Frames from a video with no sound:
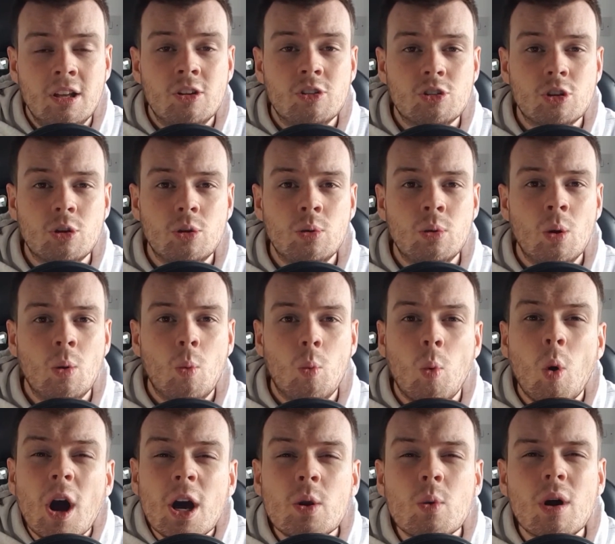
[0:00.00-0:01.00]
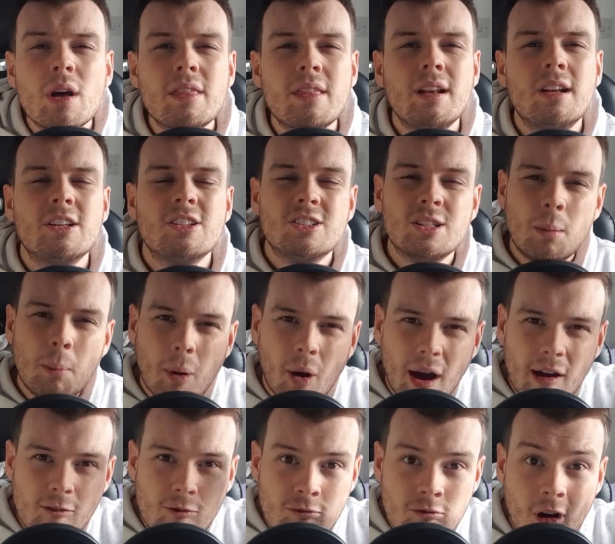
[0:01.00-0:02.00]
So why do I think this is a
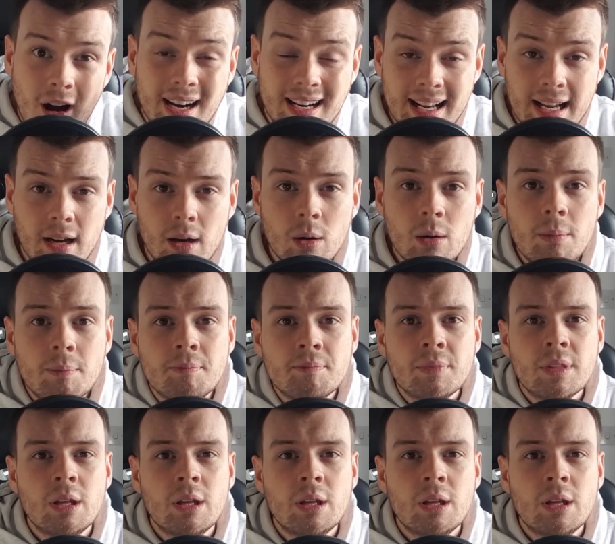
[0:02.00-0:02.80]
buy right now?